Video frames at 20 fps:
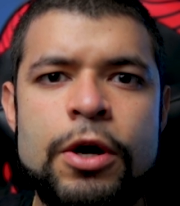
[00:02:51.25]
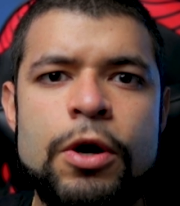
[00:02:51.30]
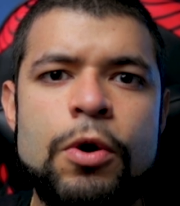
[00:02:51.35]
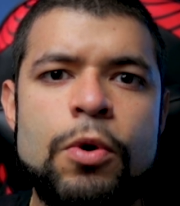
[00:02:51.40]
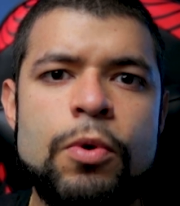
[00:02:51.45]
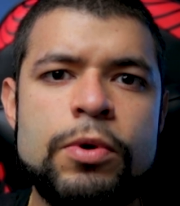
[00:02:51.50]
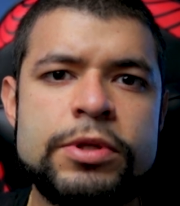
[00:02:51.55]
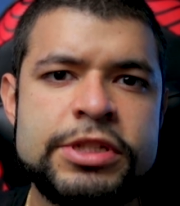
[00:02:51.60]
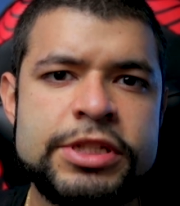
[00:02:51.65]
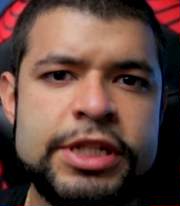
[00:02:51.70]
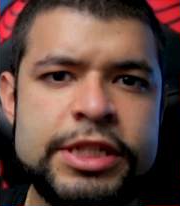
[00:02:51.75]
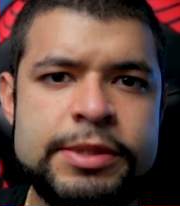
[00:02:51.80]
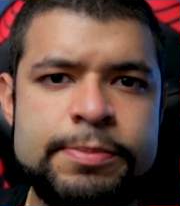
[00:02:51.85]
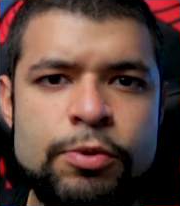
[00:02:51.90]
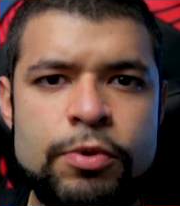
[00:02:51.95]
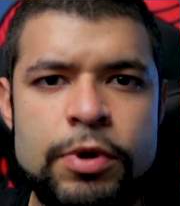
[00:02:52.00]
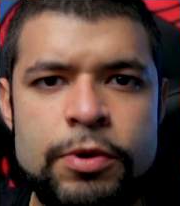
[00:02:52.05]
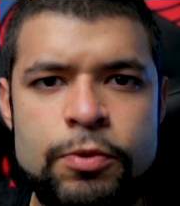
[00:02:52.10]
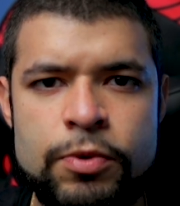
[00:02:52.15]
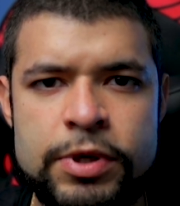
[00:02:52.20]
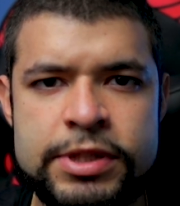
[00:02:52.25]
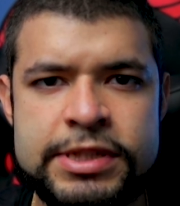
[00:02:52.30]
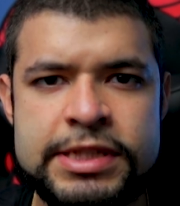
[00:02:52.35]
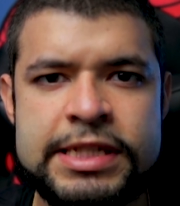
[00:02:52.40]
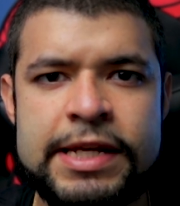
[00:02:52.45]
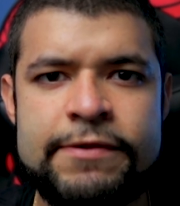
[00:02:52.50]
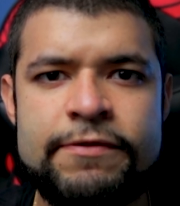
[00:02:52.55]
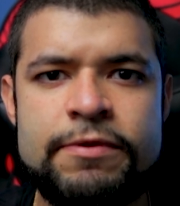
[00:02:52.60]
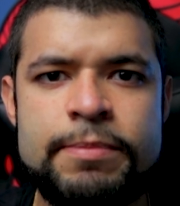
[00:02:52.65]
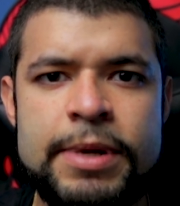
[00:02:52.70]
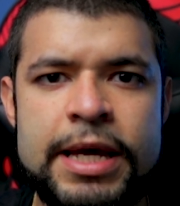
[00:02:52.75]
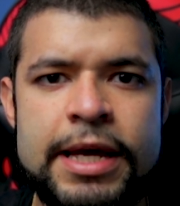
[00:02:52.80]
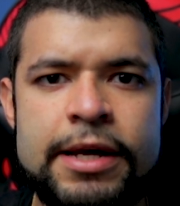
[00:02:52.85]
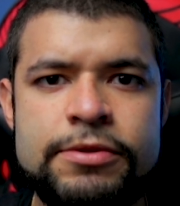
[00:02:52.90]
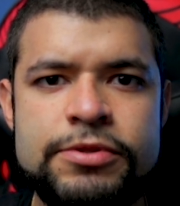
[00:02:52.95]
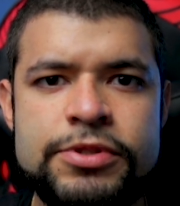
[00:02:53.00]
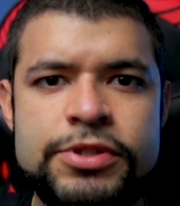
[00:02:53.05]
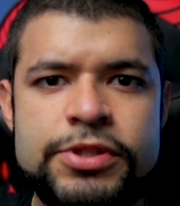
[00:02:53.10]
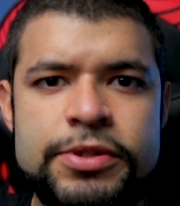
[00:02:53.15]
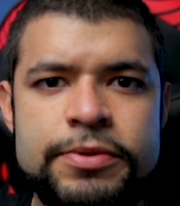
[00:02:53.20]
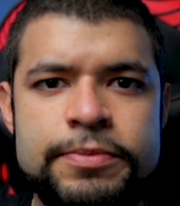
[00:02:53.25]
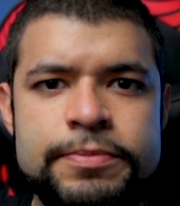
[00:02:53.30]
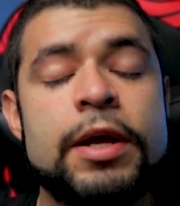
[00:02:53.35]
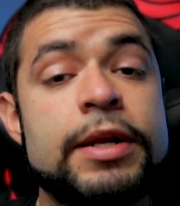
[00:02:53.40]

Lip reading: or 6.17 pounds.